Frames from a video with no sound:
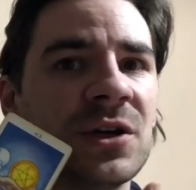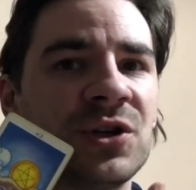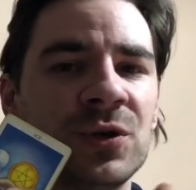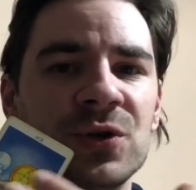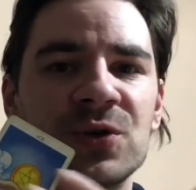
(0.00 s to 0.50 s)

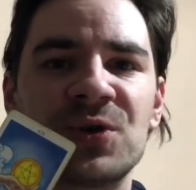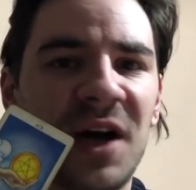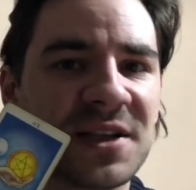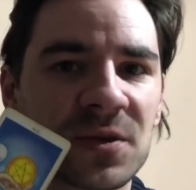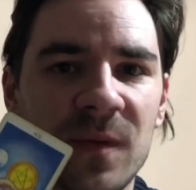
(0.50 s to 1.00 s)
Should you
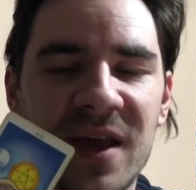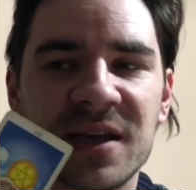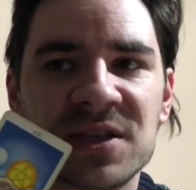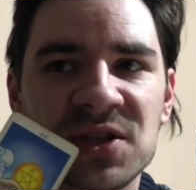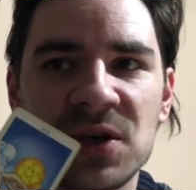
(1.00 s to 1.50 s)
try to
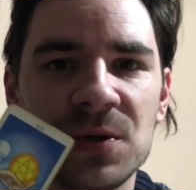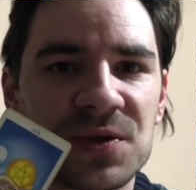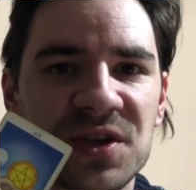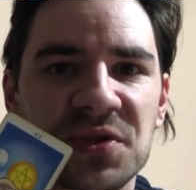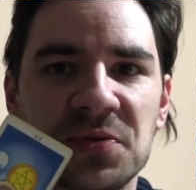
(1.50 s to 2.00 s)
make
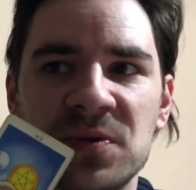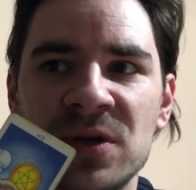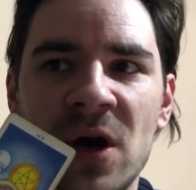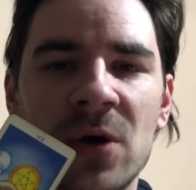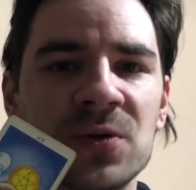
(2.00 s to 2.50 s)
excuses?
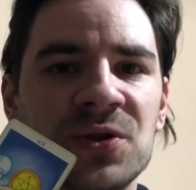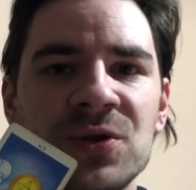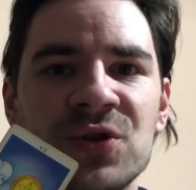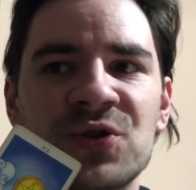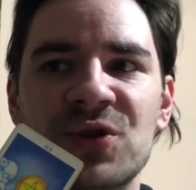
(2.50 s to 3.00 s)
You know,
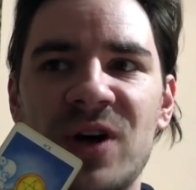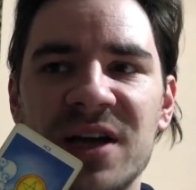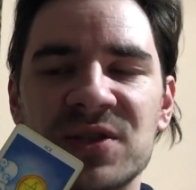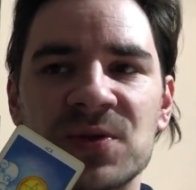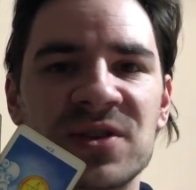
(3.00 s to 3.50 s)
should you
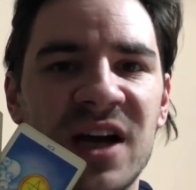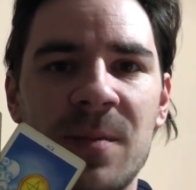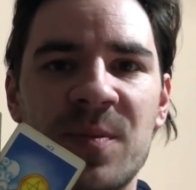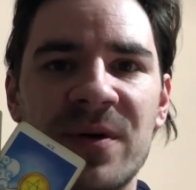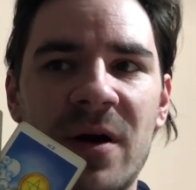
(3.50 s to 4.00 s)
try to
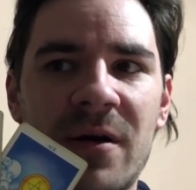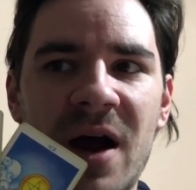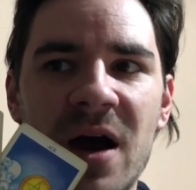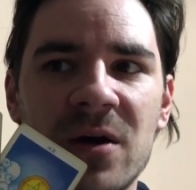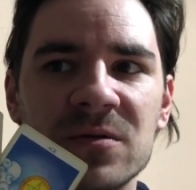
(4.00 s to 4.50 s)
scamper
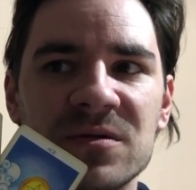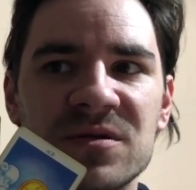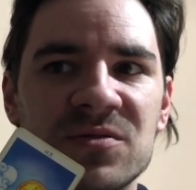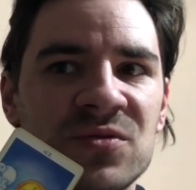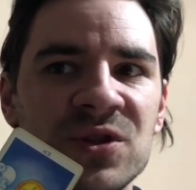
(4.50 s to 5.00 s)
around?
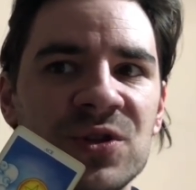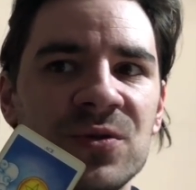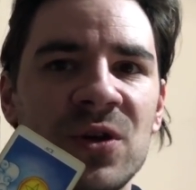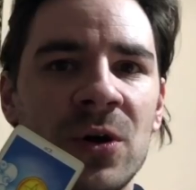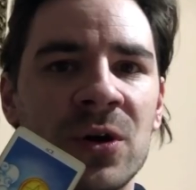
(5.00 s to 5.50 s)
Should
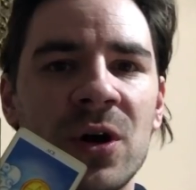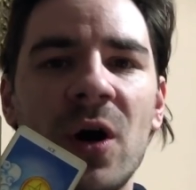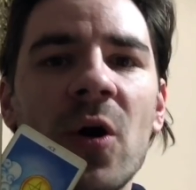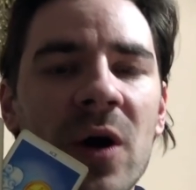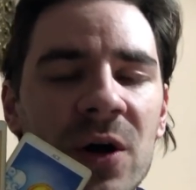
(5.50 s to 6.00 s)
you not
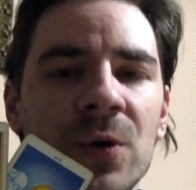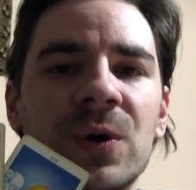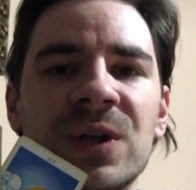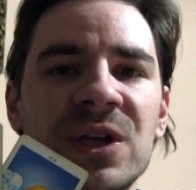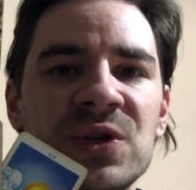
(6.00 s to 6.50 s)
go
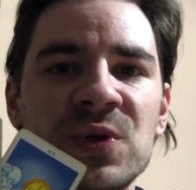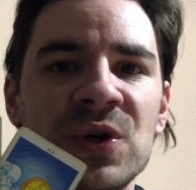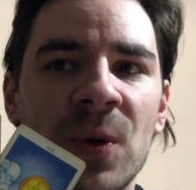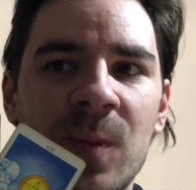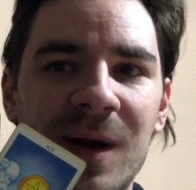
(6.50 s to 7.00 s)
according to
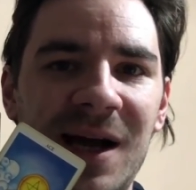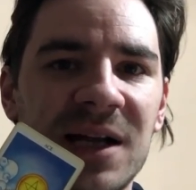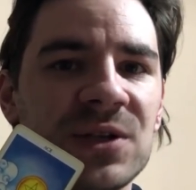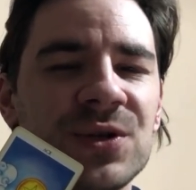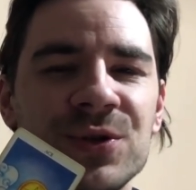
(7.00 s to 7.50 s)
your
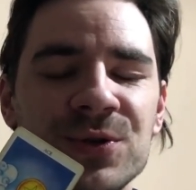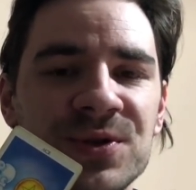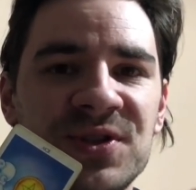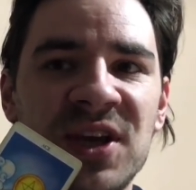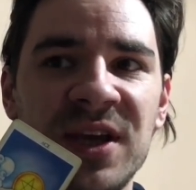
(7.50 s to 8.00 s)
plan? Should you
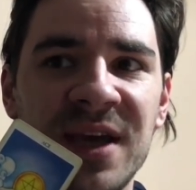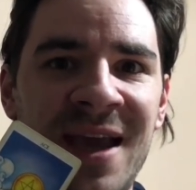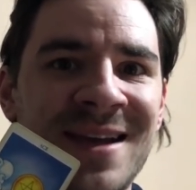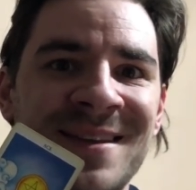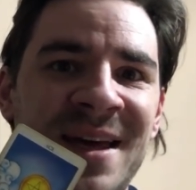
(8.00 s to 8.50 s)
seek
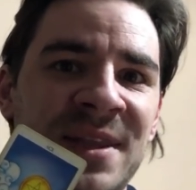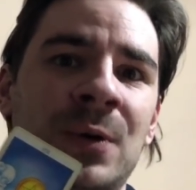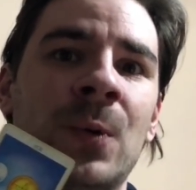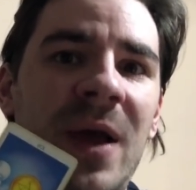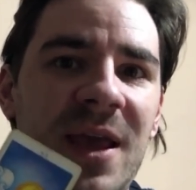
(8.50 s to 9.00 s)
a, another
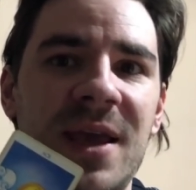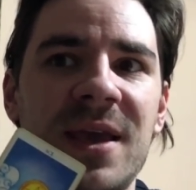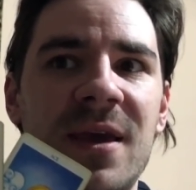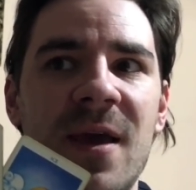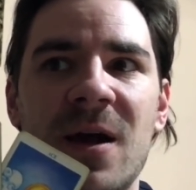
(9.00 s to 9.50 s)

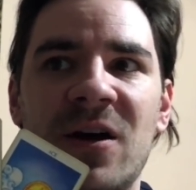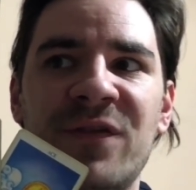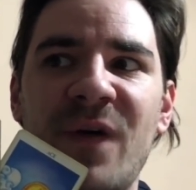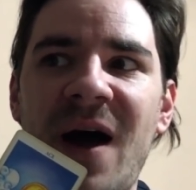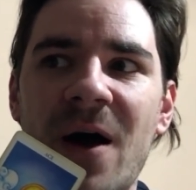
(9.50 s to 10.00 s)
way
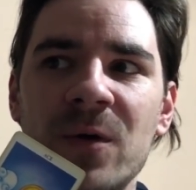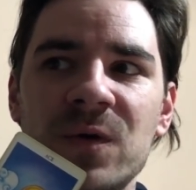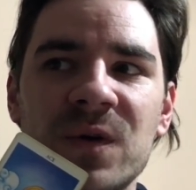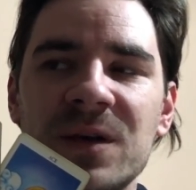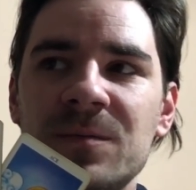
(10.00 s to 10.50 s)
of how
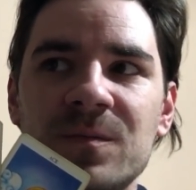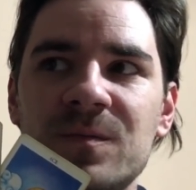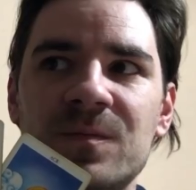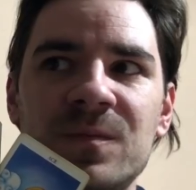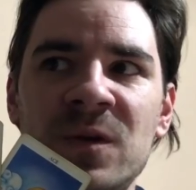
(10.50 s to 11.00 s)
you can
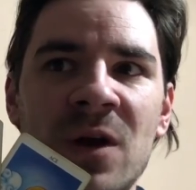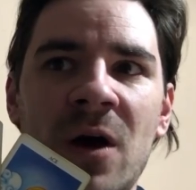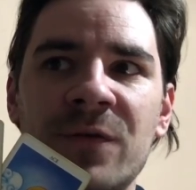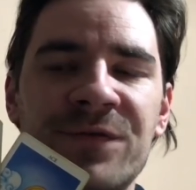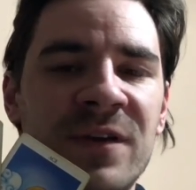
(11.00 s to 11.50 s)
you
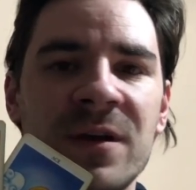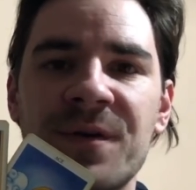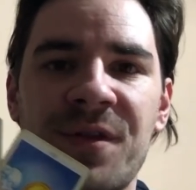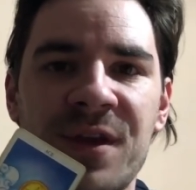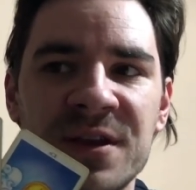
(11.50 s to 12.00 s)
know,
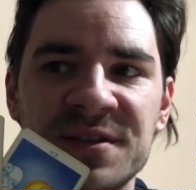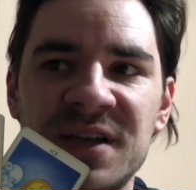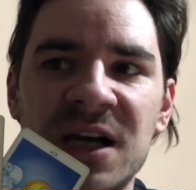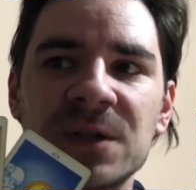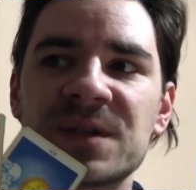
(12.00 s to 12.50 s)
figure things
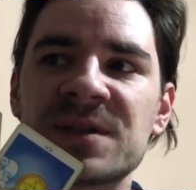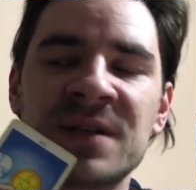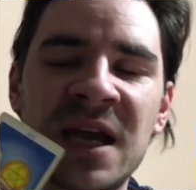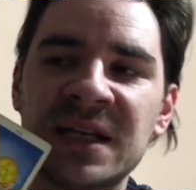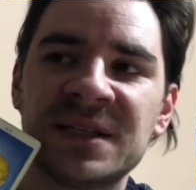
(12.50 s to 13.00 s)
out,
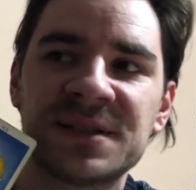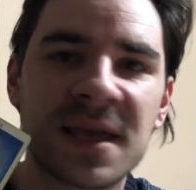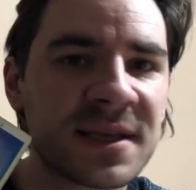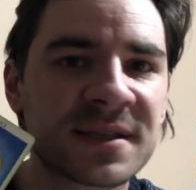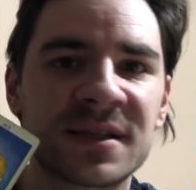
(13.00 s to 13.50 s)
then
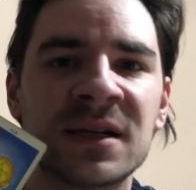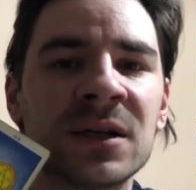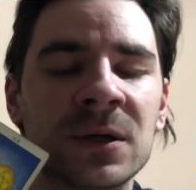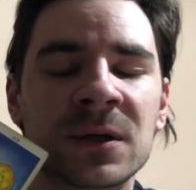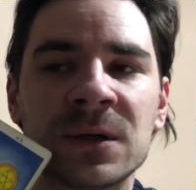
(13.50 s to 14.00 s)
things are
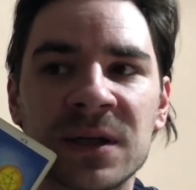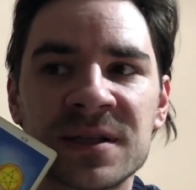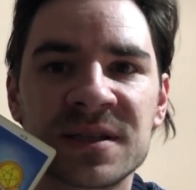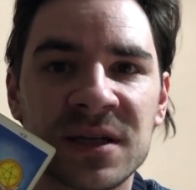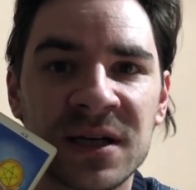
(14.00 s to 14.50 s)
not
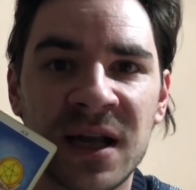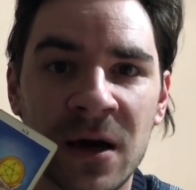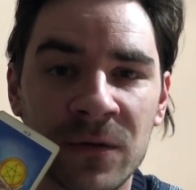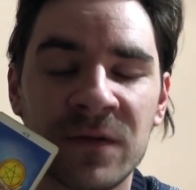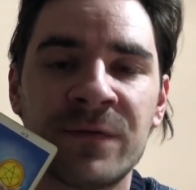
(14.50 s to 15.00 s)
gonna turn
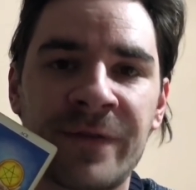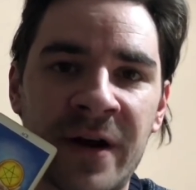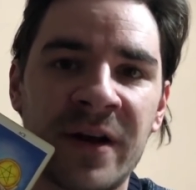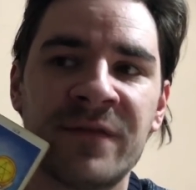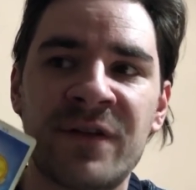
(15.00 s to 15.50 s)
out
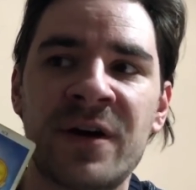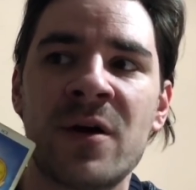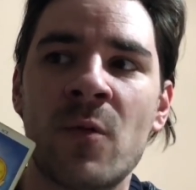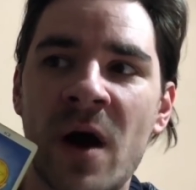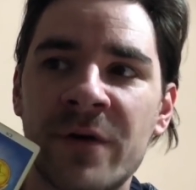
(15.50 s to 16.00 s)
very,
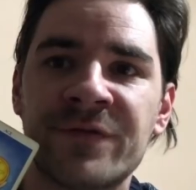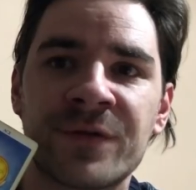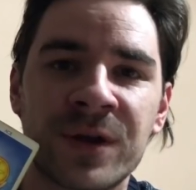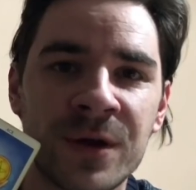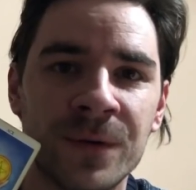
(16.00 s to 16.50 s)
very well
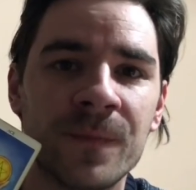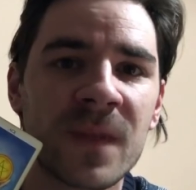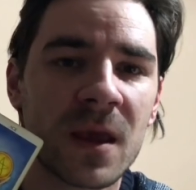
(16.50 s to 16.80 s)
for you.